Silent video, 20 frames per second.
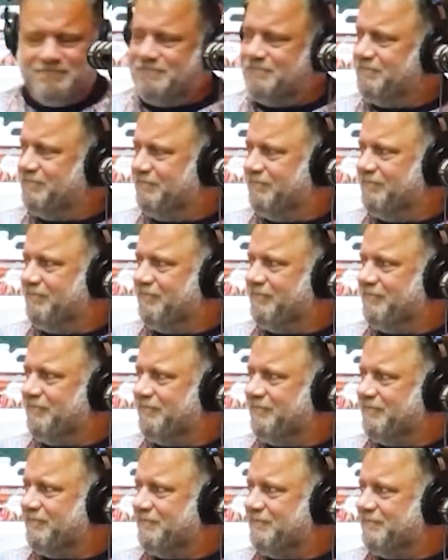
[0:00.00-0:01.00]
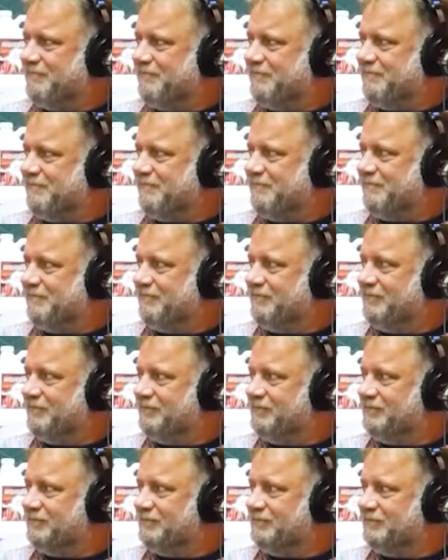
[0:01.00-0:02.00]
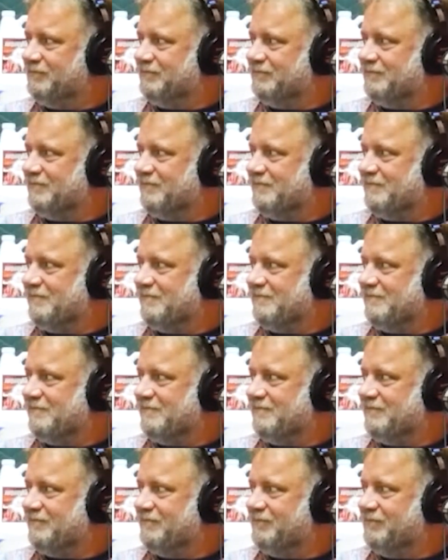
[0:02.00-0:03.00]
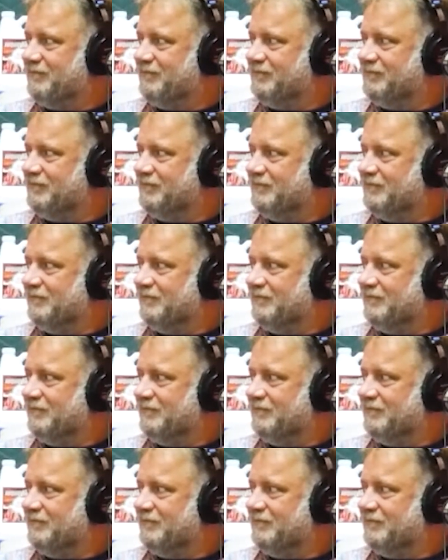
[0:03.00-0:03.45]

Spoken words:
No words are spoken by the person on screen.